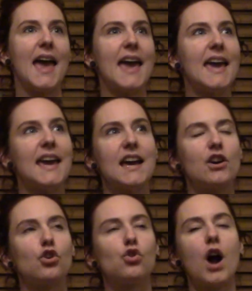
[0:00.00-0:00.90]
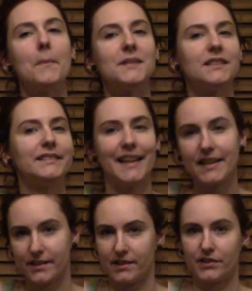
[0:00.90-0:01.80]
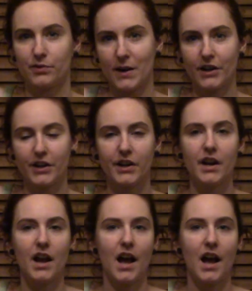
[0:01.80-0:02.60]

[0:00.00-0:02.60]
a cropped lace sweater.